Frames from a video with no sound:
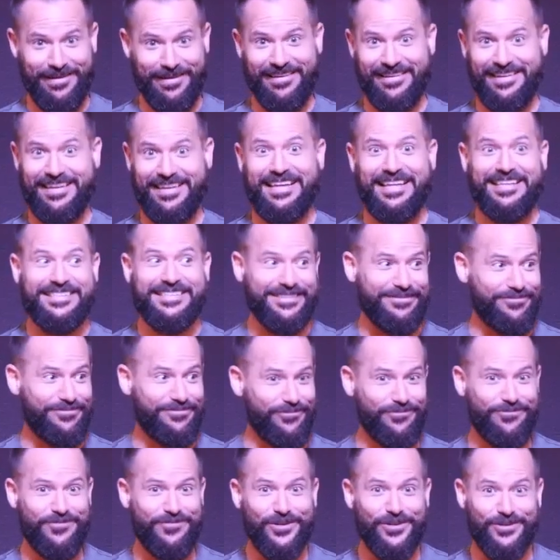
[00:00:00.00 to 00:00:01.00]
It's,
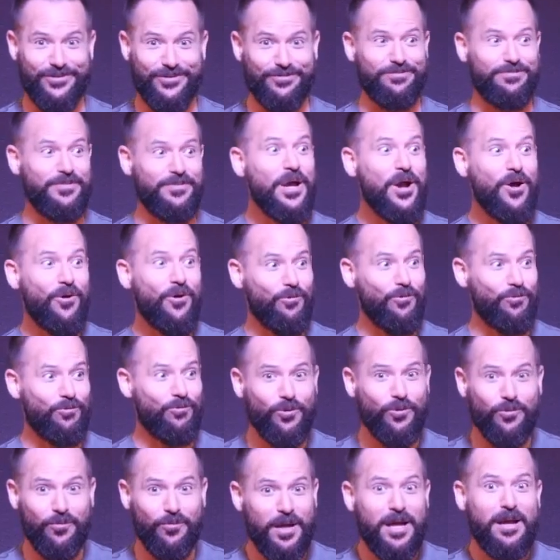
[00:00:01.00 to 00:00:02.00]
there's r-
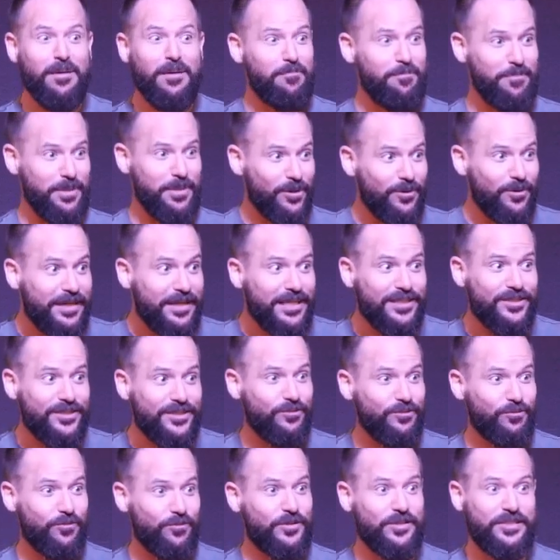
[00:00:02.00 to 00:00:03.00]
buildings,
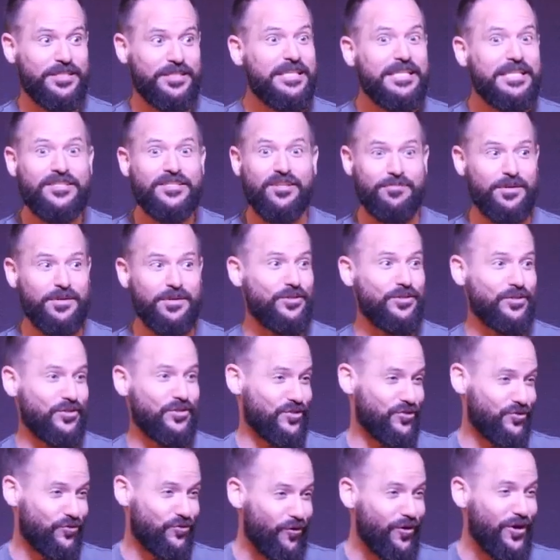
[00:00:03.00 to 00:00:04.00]
cities have been
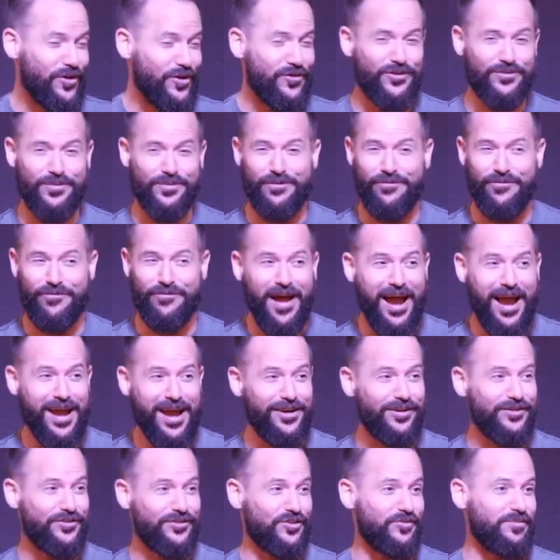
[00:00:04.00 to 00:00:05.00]
destroyed. There's been
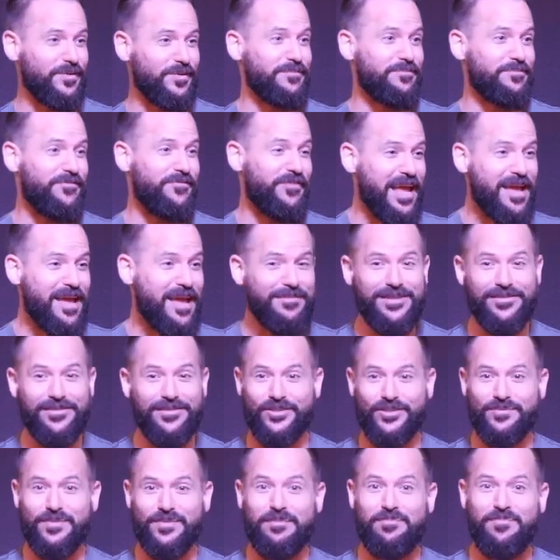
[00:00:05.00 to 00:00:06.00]
fires. There's been famine.
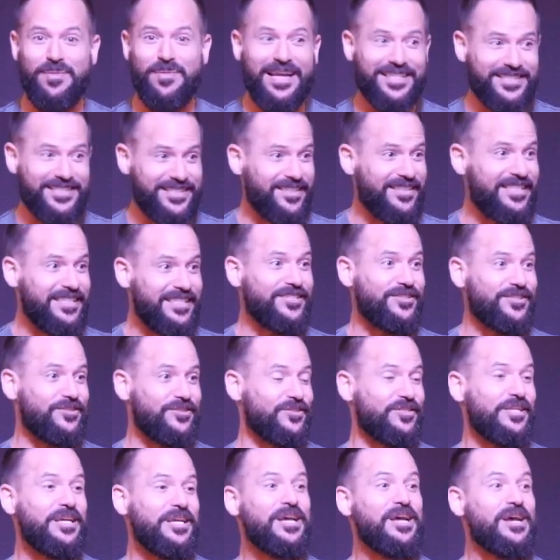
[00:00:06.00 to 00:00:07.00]
There's been pestilence.
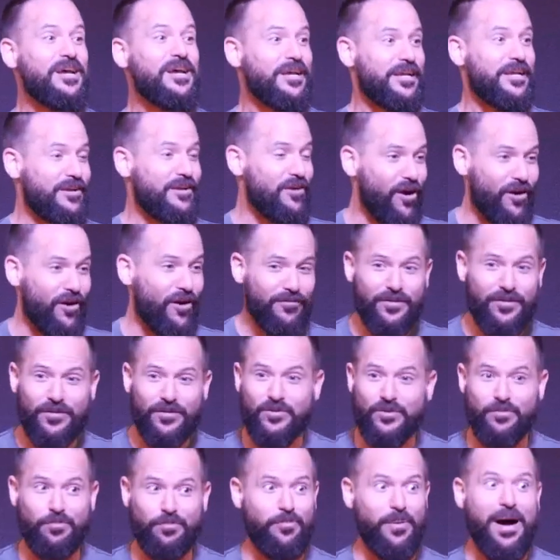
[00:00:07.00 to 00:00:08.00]
There's
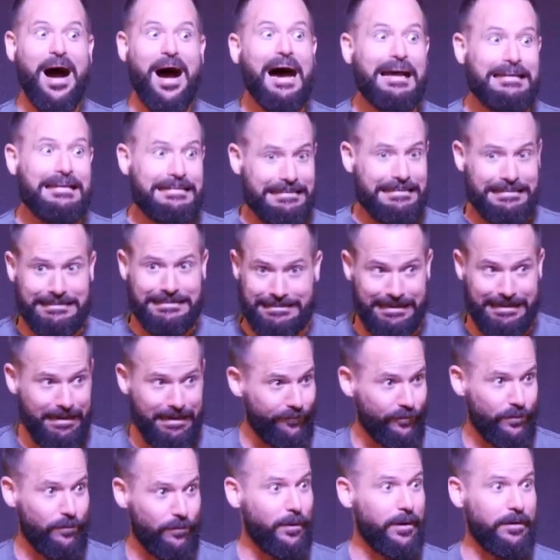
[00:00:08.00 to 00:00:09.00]
there's bodies
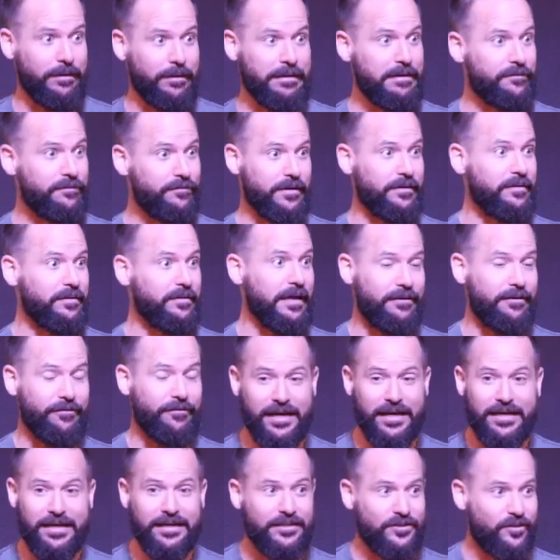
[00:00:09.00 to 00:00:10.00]
everywhere, even like
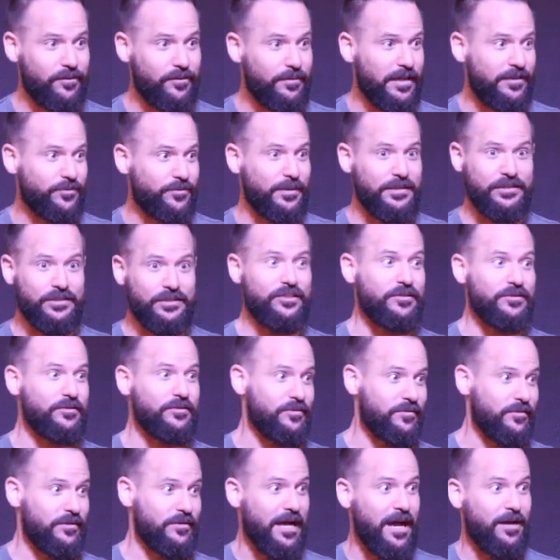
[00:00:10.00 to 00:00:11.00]
right. And so that's when Jesus,
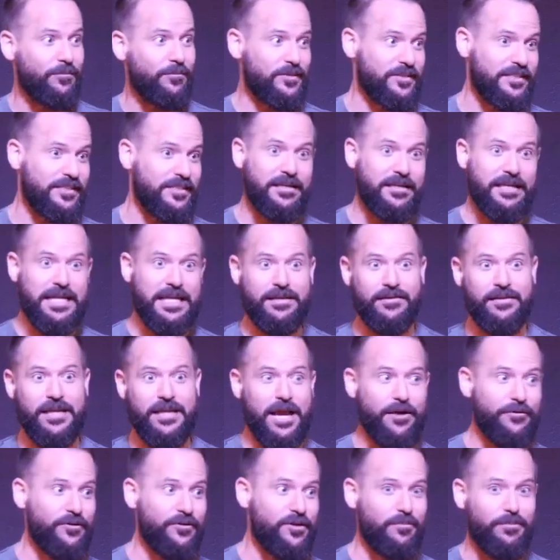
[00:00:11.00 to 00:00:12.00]
God was saying, "Hey,
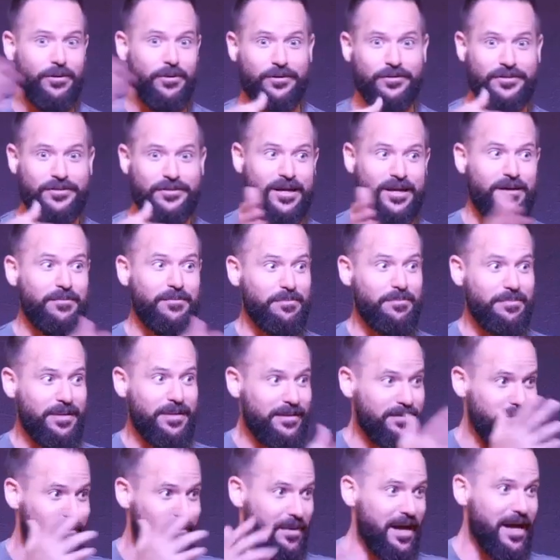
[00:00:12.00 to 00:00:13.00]
carrion birds, come and
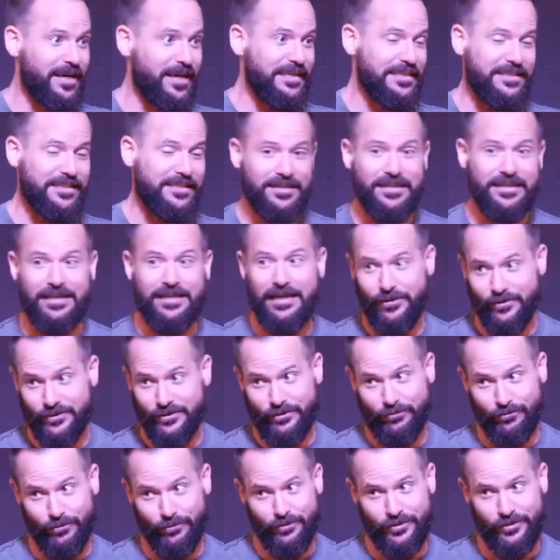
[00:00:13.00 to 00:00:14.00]
pick the bodies clean." I know it's
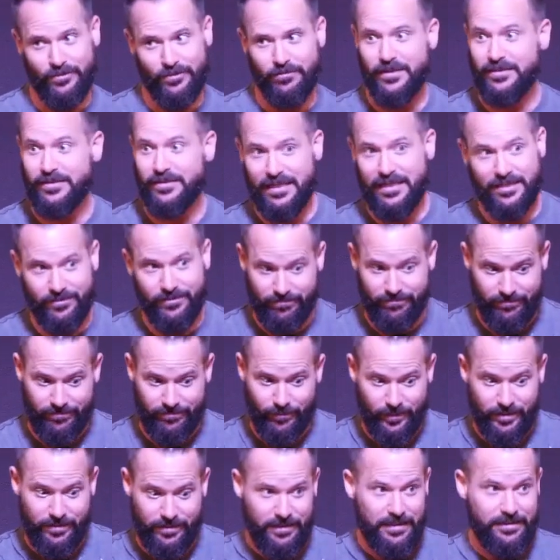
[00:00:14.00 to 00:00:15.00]
gruesome, but that's
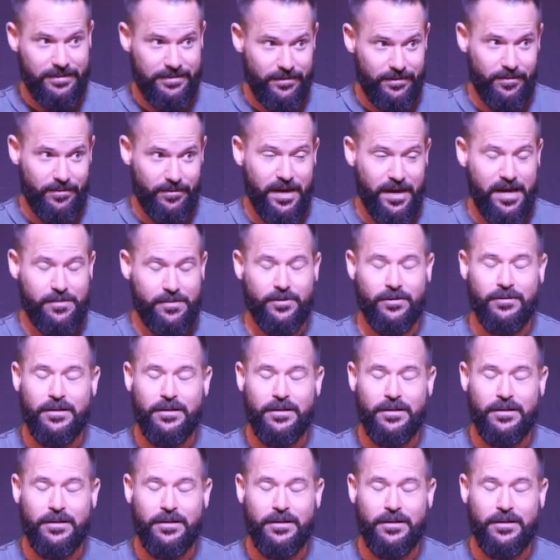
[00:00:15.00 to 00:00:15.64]
what is in the Bible.